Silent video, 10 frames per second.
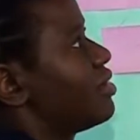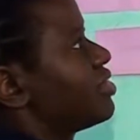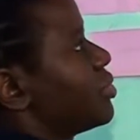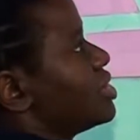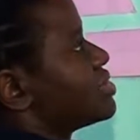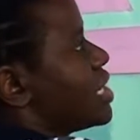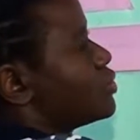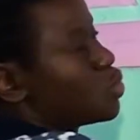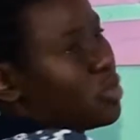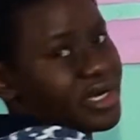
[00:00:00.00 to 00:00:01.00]
3
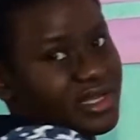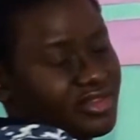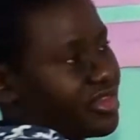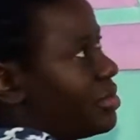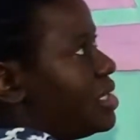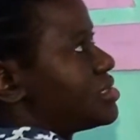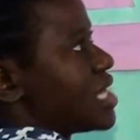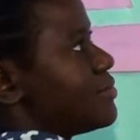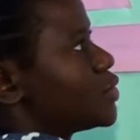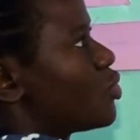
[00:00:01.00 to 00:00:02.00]
times 1 is 3
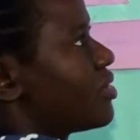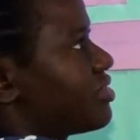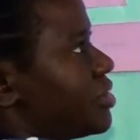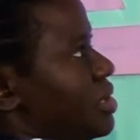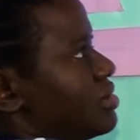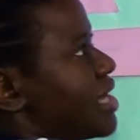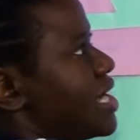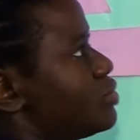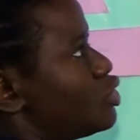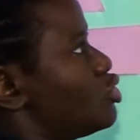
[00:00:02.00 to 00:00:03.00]
times 1 3
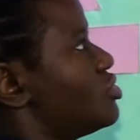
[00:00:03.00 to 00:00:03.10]
times